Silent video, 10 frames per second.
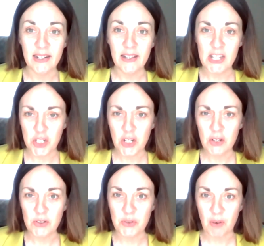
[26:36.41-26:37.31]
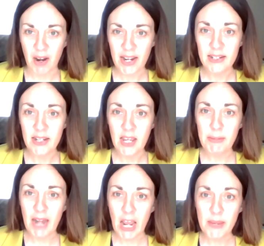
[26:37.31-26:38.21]
That's huge, right? I
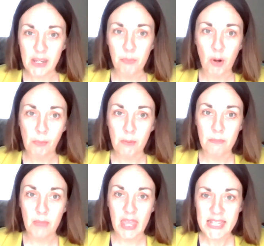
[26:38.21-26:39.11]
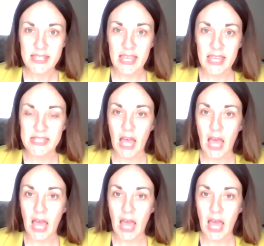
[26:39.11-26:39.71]
mean, how big a problem is this?